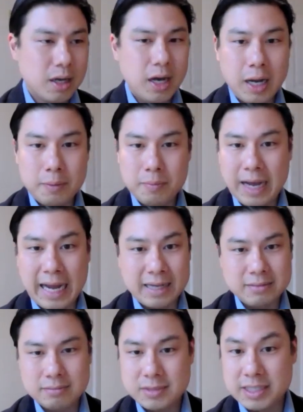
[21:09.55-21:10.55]

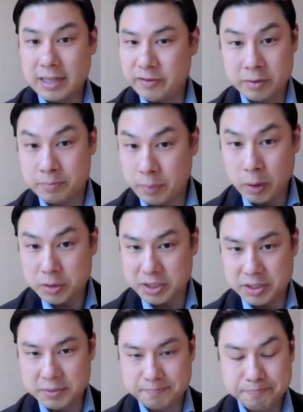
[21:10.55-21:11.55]
and deliver them
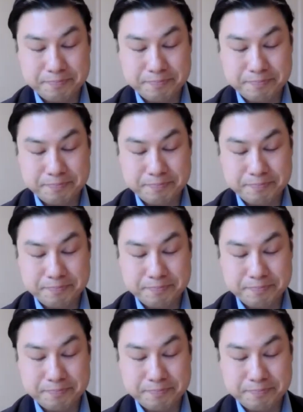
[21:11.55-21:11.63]
boxes.